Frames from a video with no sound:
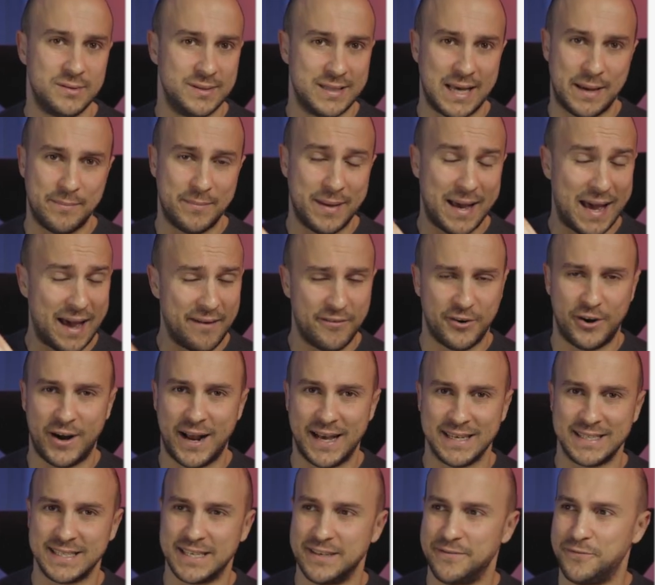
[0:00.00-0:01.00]
them ever
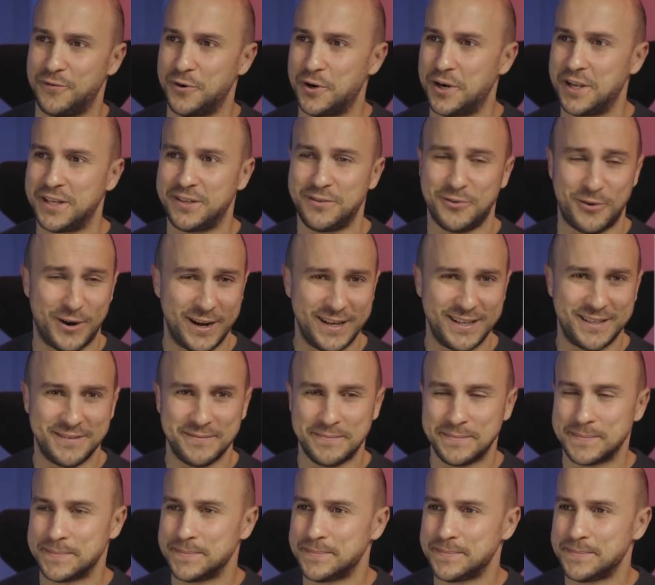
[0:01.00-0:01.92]
asking for it, right?